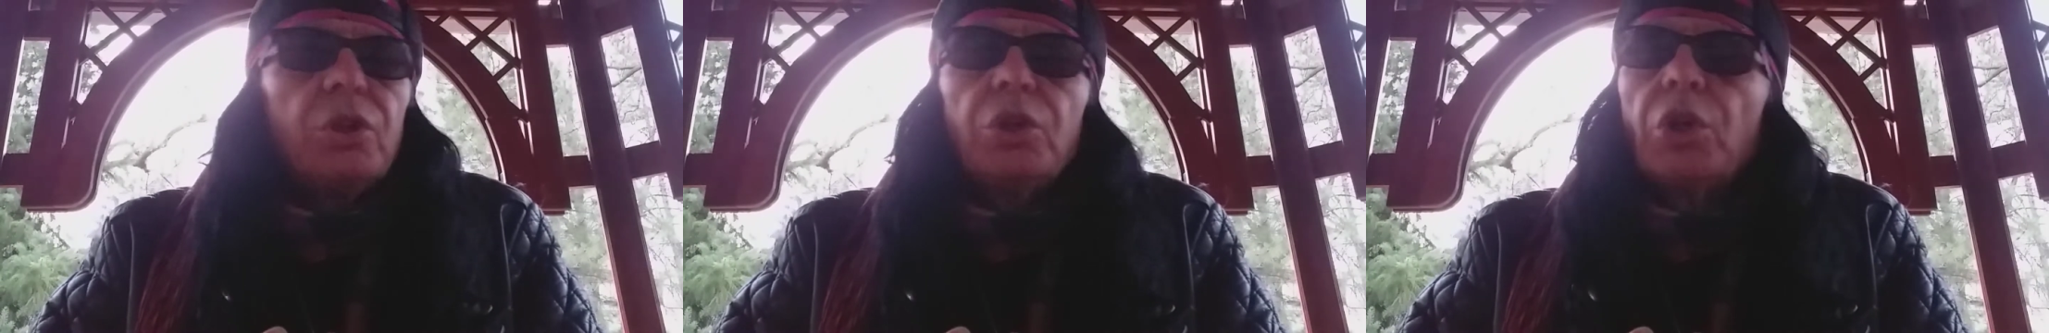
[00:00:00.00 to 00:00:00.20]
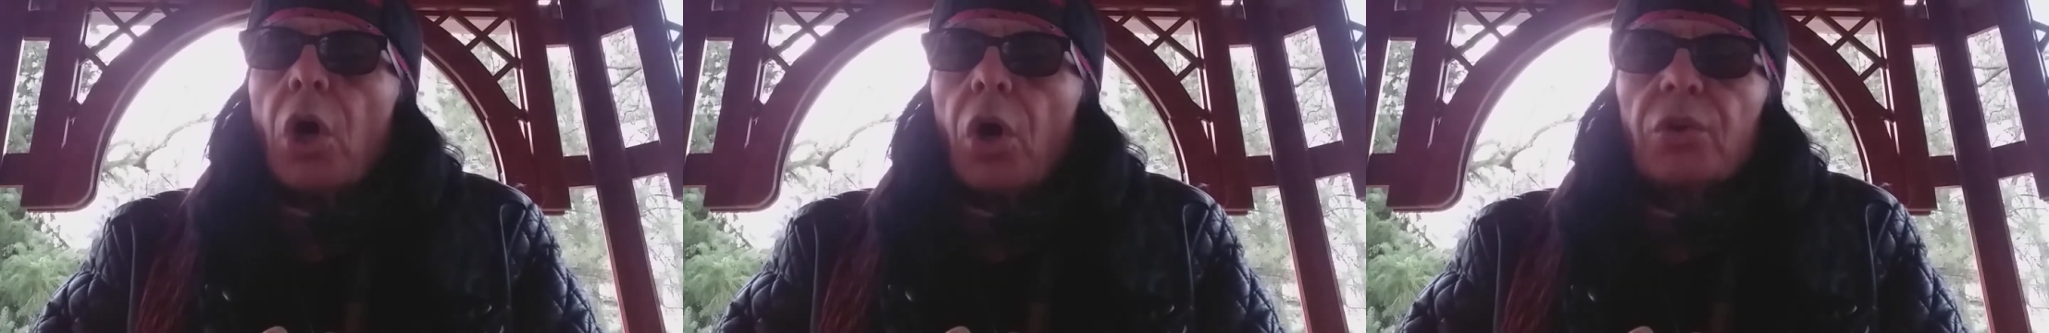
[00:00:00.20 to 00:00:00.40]

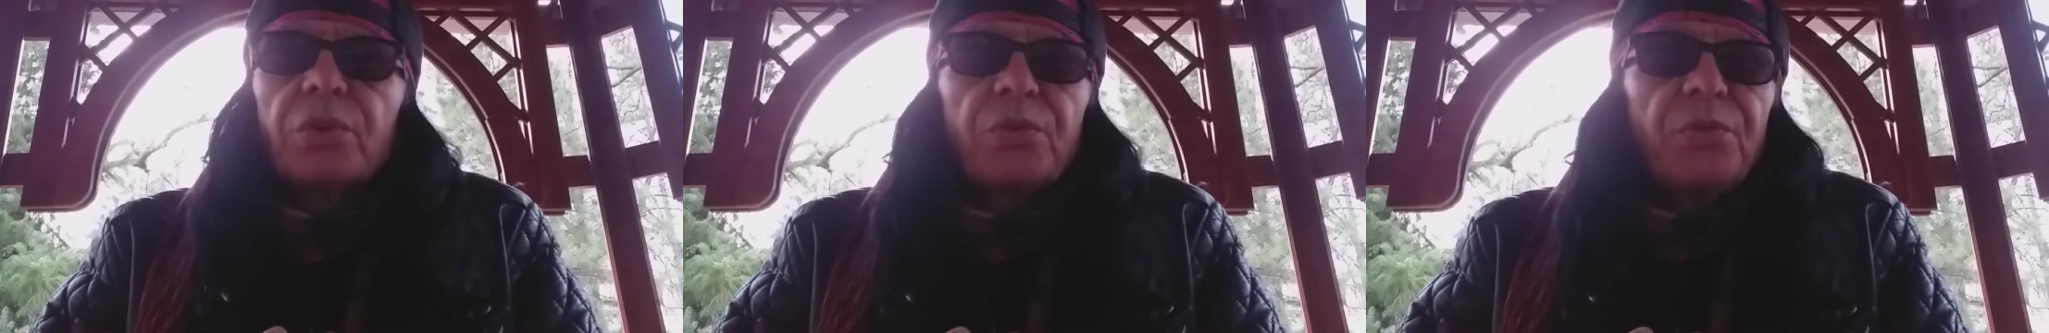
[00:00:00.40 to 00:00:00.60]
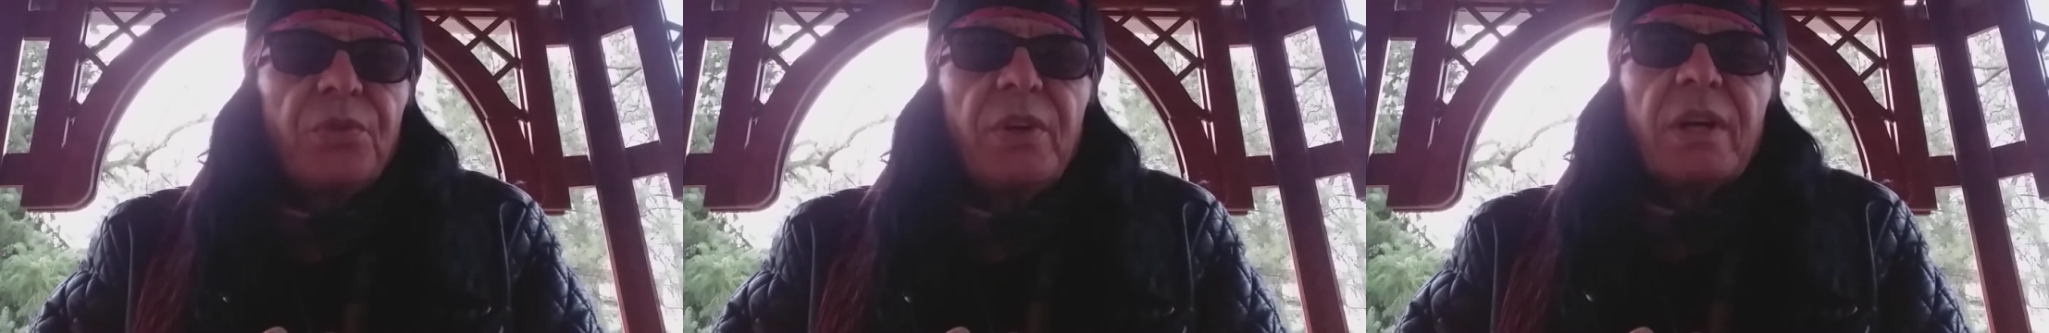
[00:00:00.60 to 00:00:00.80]
Don't
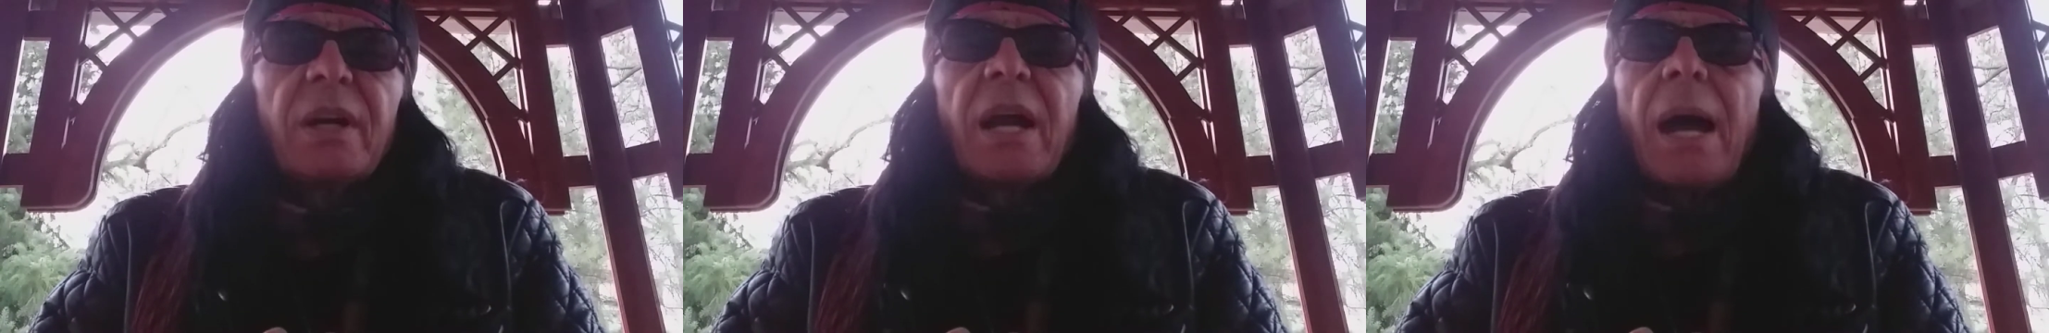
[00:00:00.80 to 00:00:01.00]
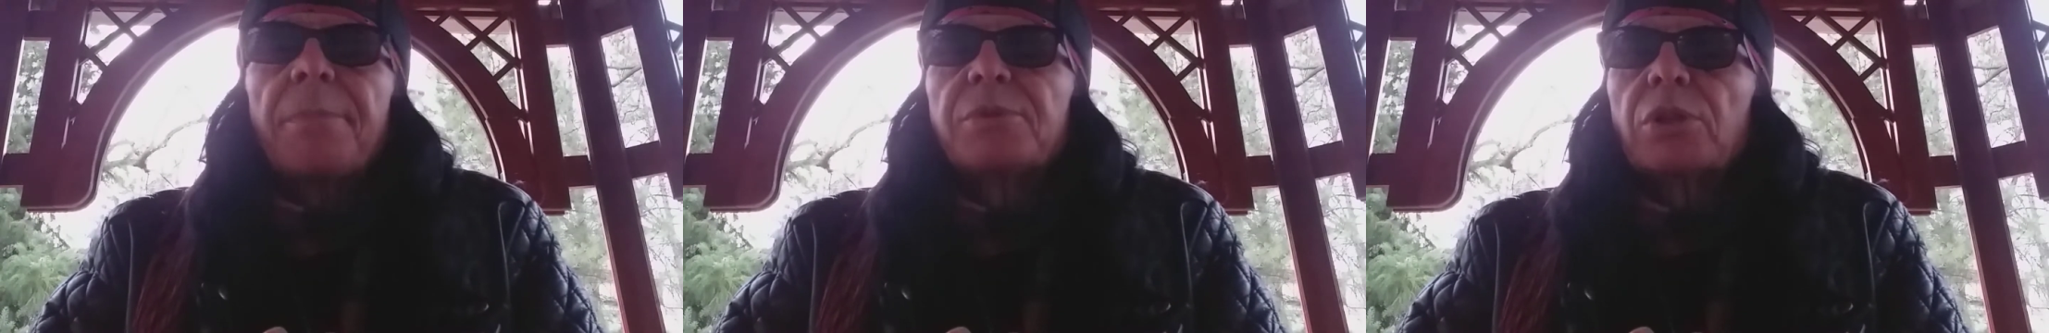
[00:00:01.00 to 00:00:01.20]

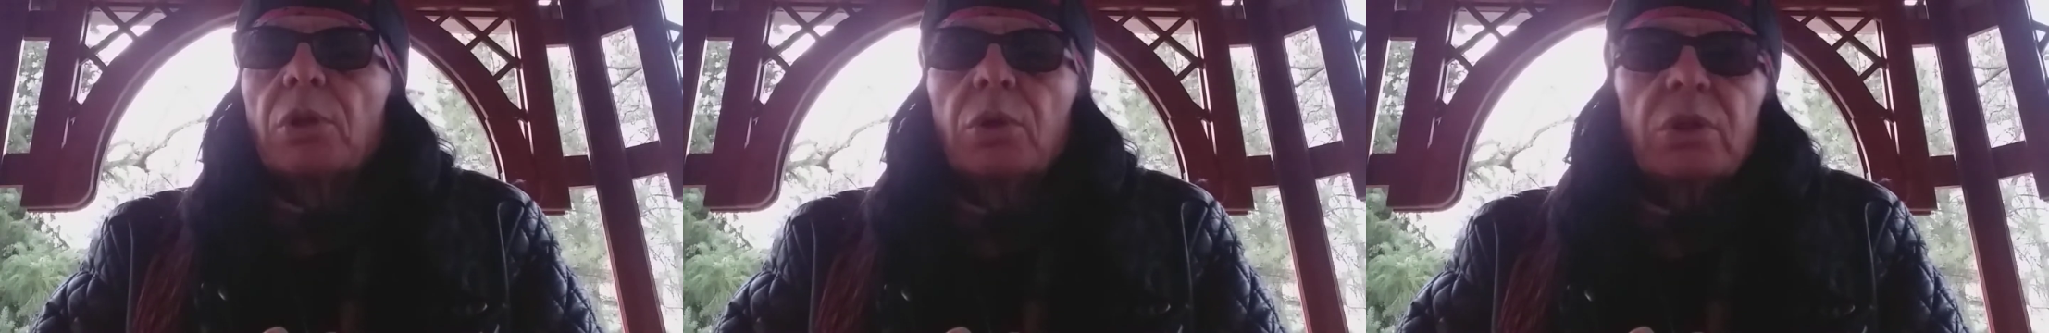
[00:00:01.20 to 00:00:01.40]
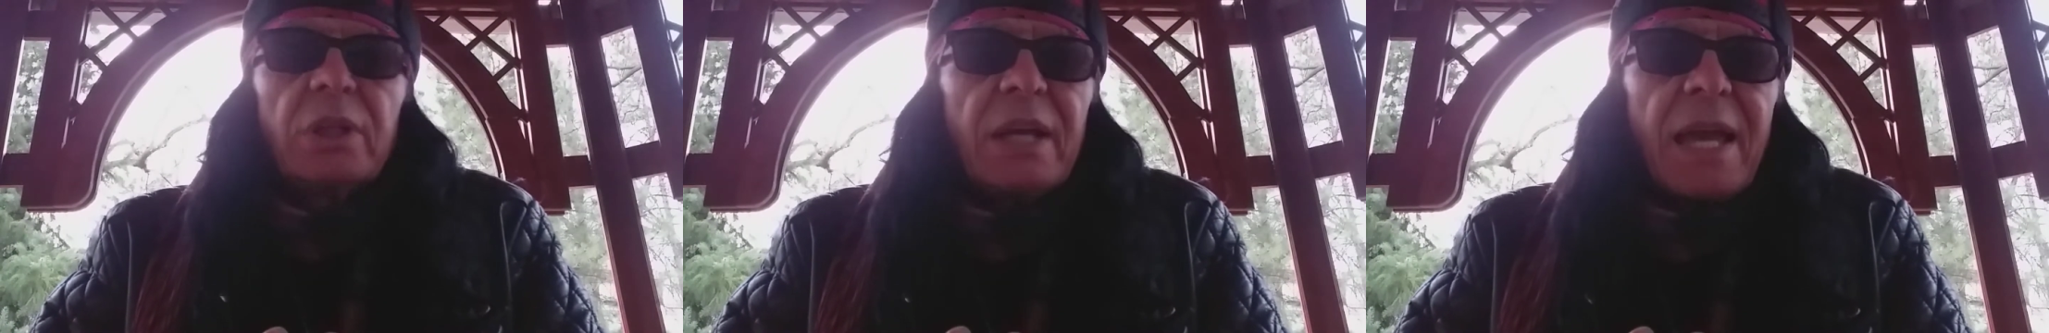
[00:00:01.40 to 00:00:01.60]
fear
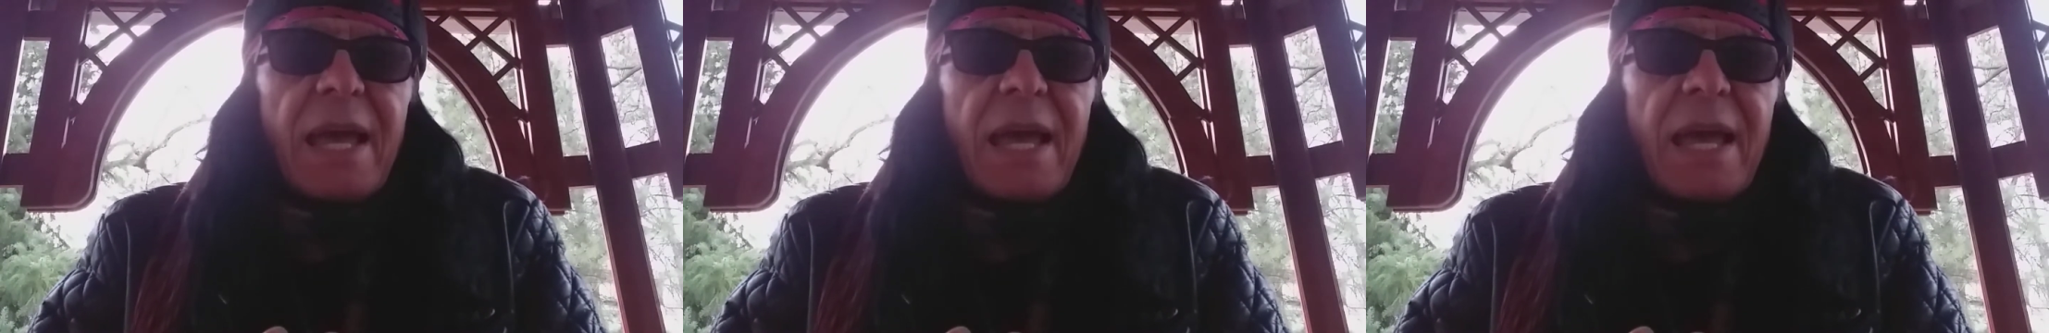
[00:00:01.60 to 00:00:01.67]
absolutely